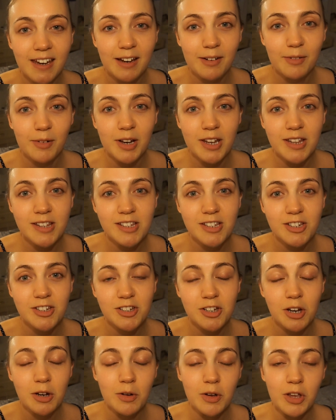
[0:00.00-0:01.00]
and I wanted to
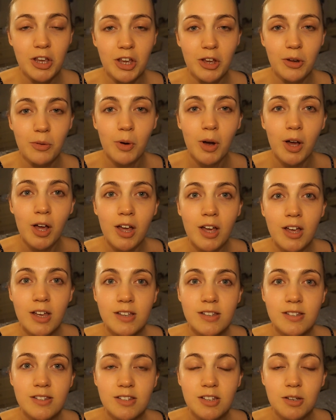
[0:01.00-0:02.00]
show you
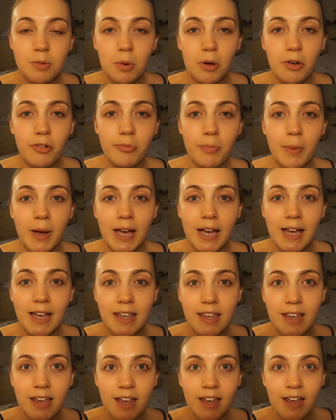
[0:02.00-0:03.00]
some of
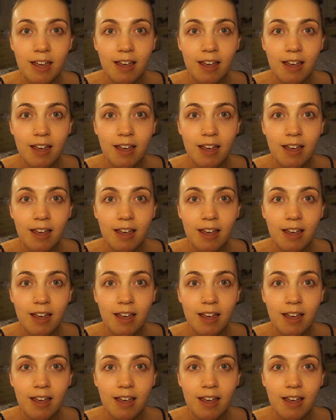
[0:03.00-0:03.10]
my